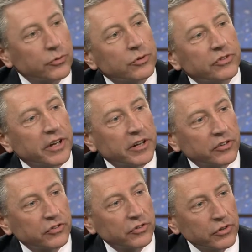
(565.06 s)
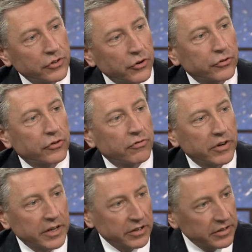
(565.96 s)
would say it is the Turks are
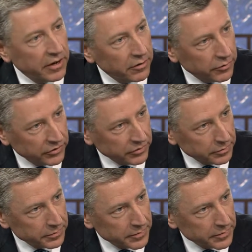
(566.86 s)
fighting terrorism.